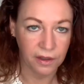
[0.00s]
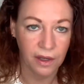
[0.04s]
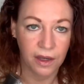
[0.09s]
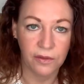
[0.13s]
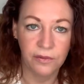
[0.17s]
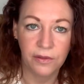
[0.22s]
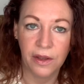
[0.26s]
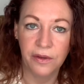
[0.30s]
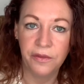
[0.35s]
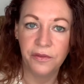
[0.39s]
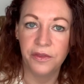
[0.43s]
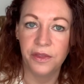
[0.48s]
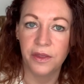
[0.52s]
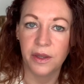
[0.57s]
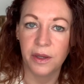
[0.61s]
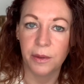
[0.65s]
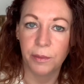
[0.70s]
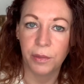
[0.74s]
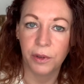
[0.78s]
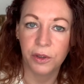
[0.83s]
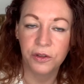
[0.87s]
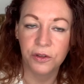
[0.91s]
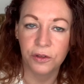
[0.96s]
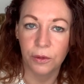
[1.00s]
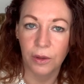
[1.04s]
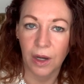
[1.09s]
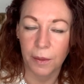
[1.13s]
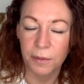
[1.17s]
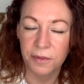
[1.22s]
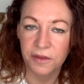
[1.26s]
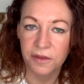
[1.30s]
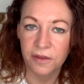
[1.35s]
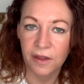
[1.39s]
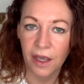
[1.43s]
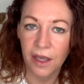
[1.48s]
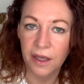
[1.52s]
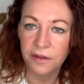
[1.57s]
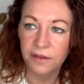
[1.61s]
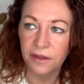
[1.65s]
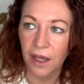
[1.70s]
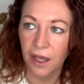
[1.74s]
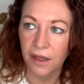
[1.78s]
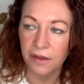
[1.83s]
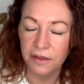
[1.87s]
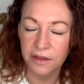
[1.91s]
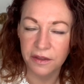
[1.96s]
I've left the bottle upstairs
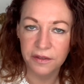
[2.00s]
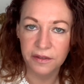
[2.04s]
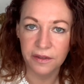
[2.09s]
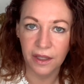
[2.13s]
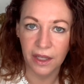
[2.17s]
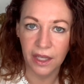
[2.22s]
and this